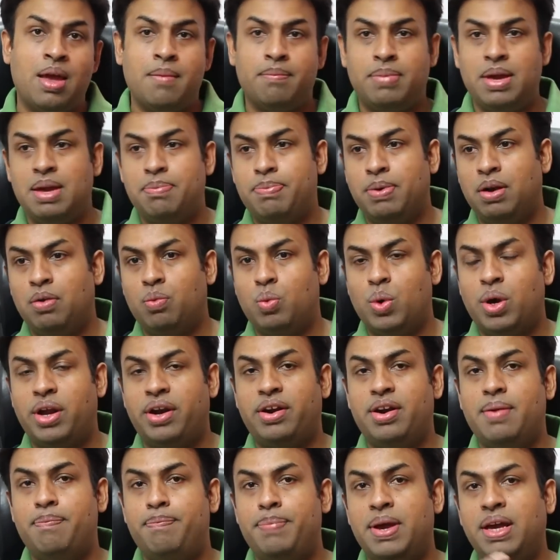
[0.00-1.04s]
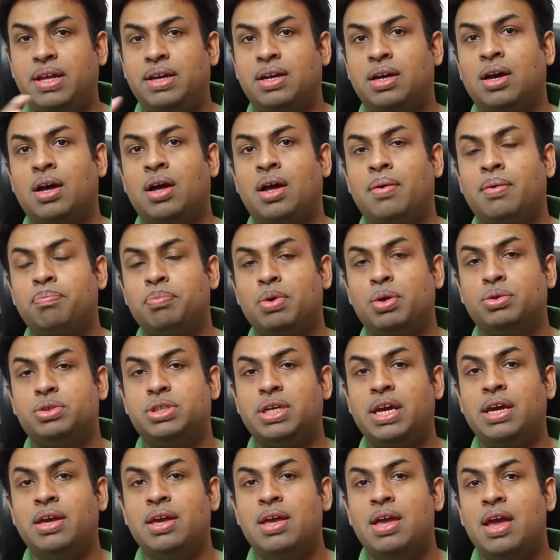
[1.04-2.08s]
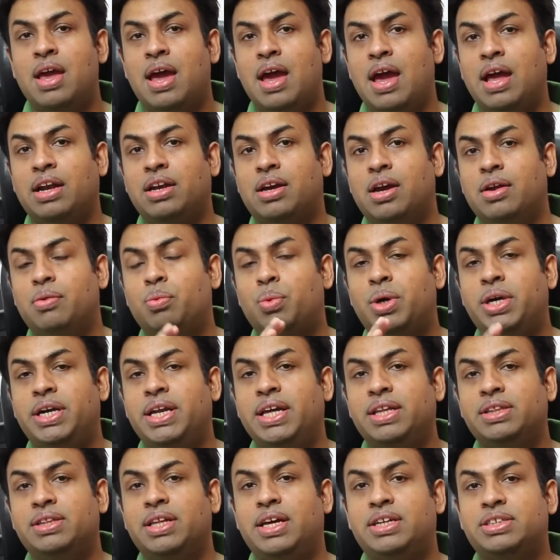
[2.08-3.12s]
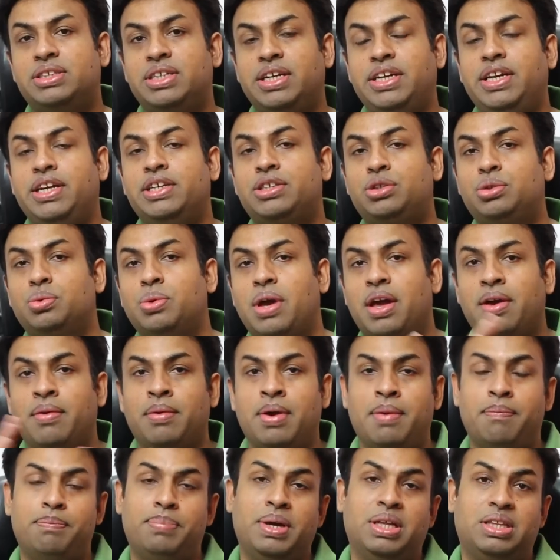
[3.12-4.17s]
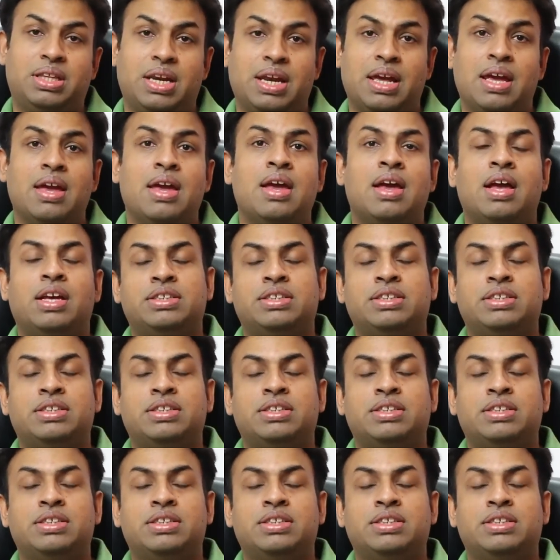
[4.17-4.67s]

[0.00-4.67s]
People were ripping music and converting their CDs to MP3.